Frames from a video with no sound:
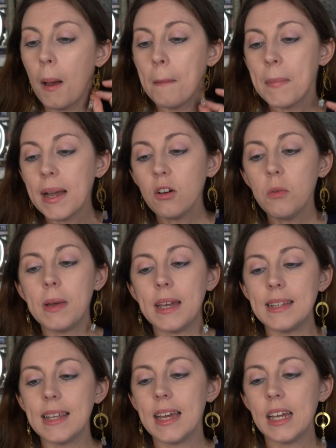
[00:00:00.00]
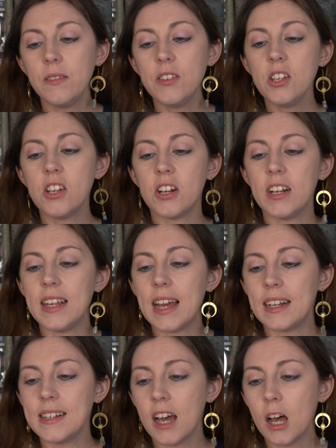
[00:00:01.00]
Michael Mace, head of security
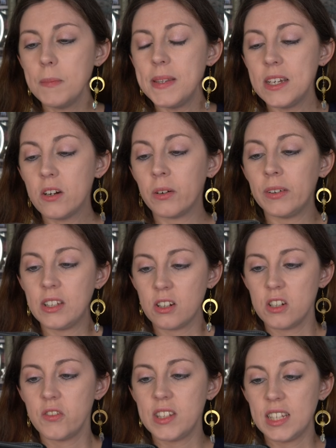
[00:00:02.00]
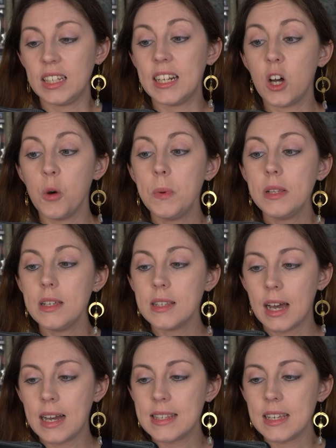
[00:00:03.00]
at a top-secret research facility, opens his
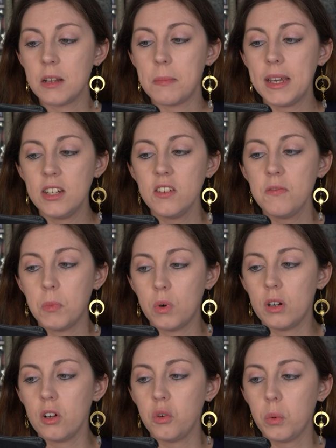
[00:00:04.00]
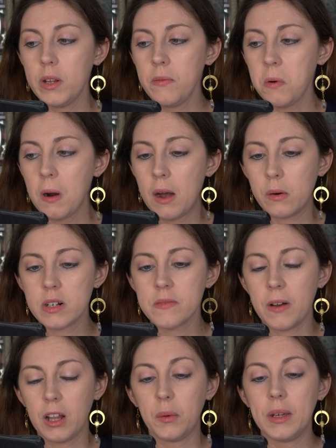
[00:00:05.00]
eyes in a makeshift morgue 24 hours
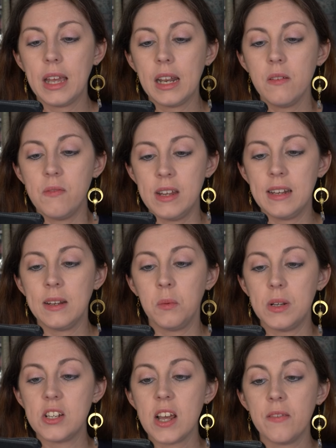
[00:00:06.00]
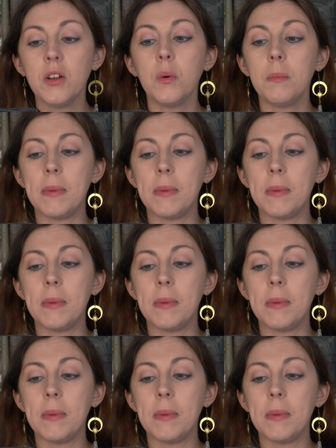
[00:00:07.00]
following an event in which everyone